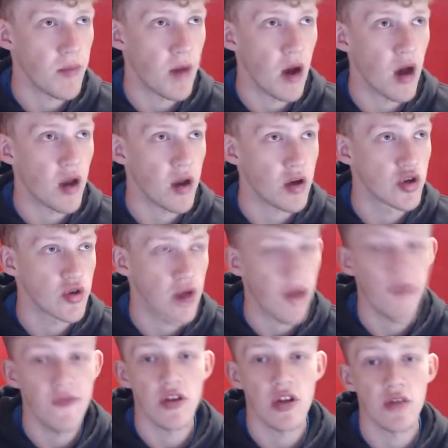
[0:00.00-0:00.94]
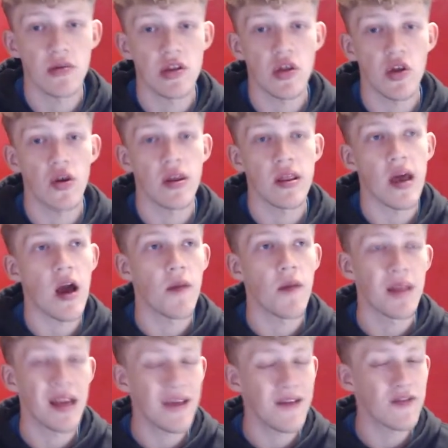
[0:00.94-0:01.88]
But I know Trav's going to be doing that, I
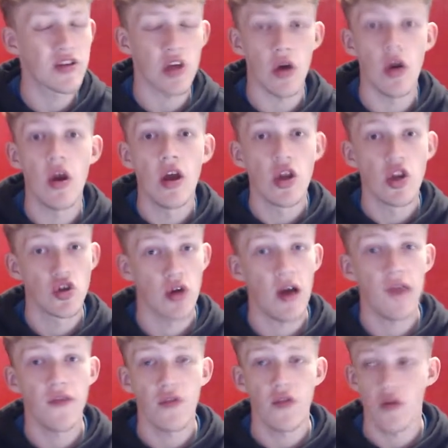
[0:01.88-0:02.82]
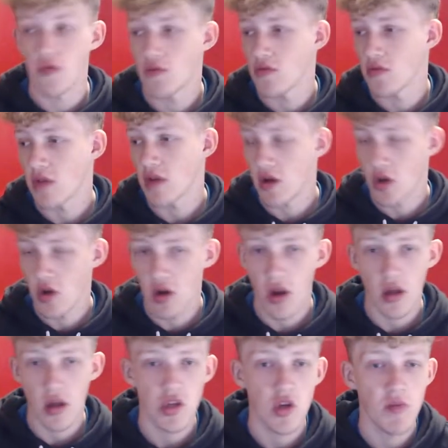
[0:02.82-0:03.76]
believe. So Trav, good
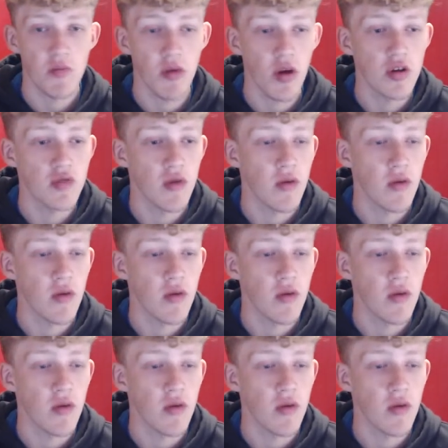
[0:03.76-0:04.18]
luck to you, bros.